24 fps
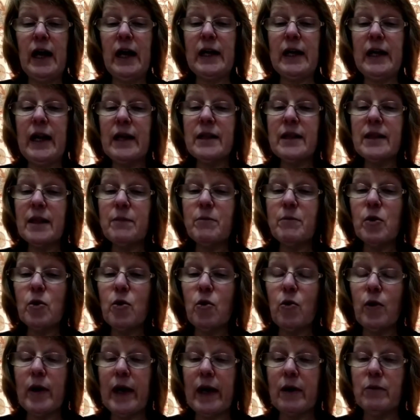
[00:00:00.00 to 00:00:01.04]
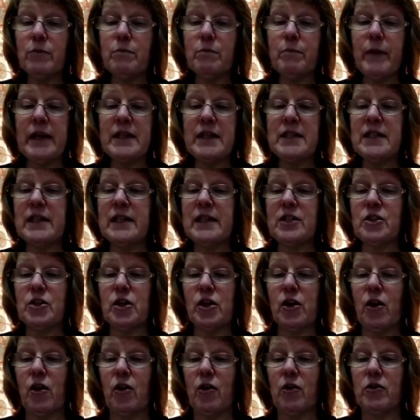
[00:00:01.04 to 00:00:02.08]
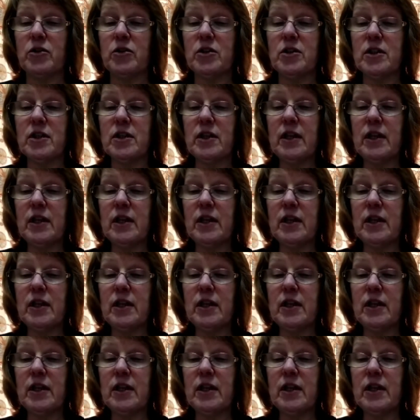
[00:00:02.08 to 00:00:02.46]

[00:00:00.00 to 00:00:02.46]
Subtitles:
and let them call out mightily to God.